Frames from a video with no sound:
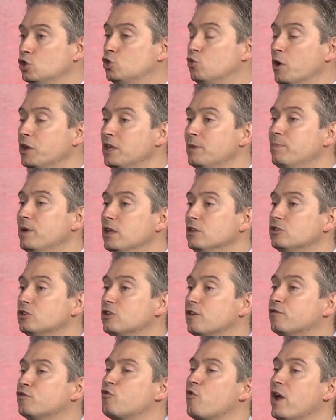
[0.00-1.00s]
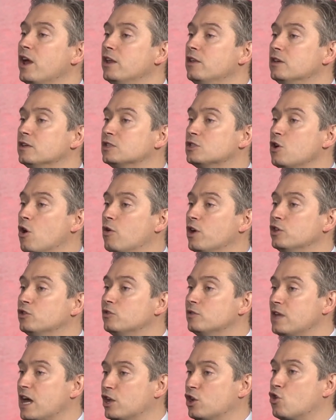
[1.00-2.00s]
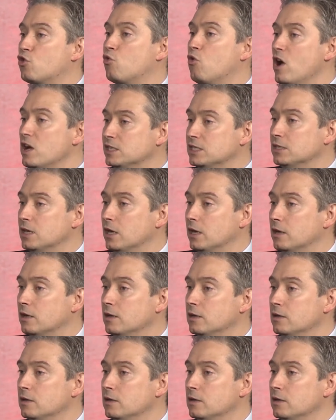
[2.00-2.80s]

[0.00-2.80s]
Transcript: 20 billion of trade is going to that crossing,